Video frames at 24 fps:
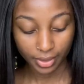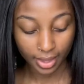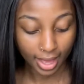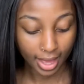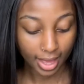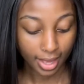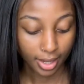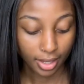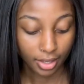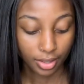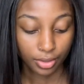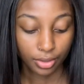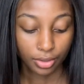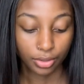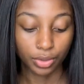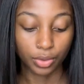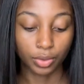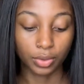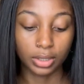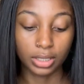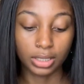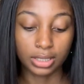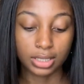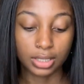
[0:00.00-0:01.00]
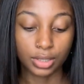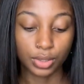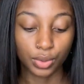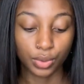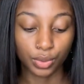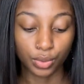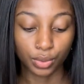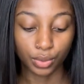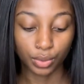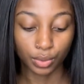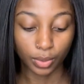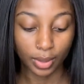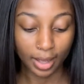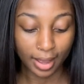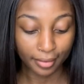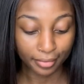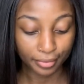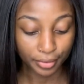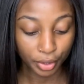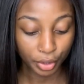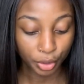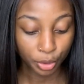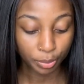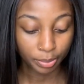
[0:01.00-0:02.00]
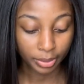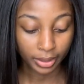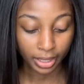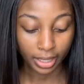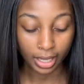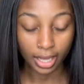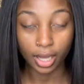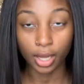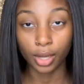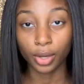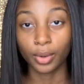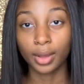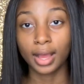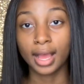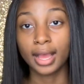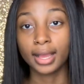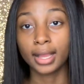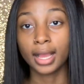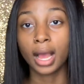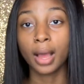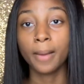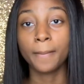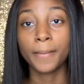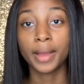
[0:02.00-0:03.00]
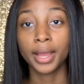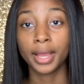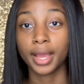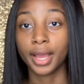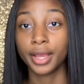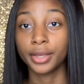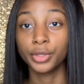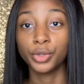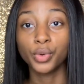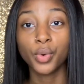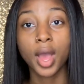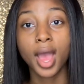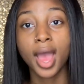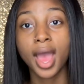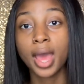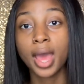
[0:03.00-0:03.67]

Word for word: that you need to after you pick out i got my i knew i